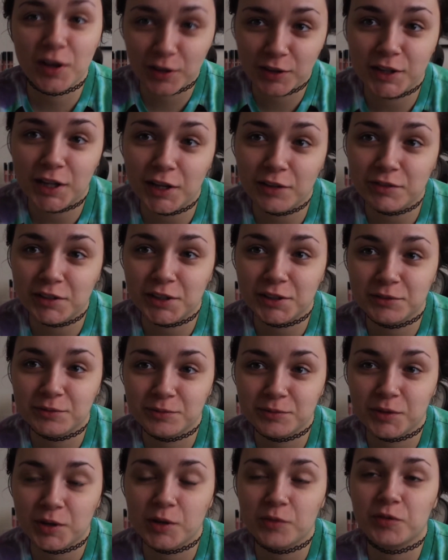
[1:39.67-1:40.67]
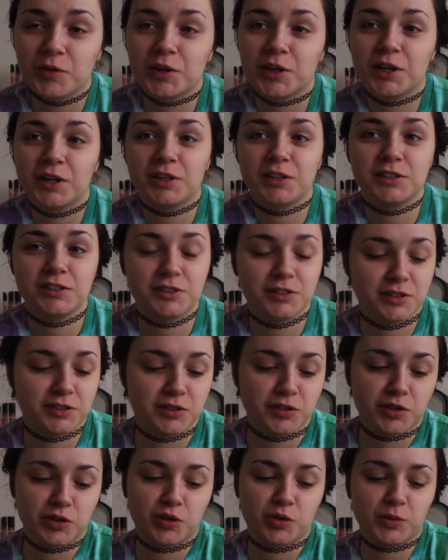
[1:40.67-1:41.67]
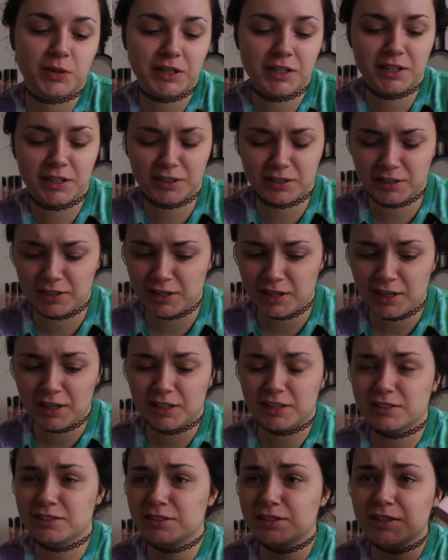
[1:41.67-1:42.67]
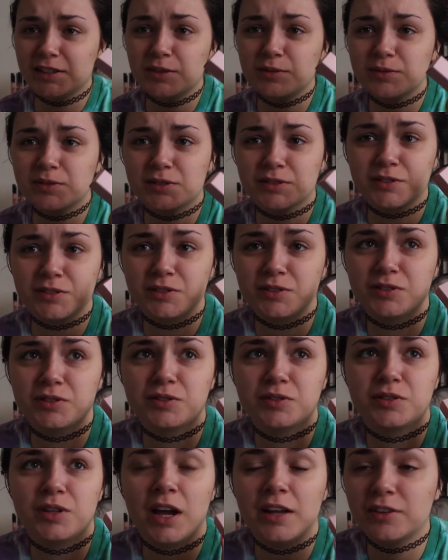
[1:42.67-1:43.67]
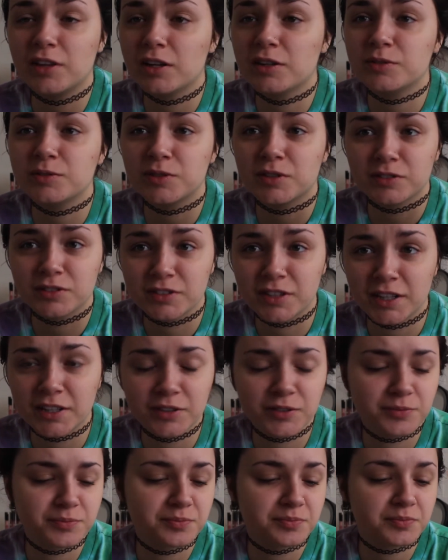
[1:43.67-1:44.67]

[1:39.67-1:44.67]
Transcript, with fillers: eleven for getting these three, because this thing was, I thought it was on sale.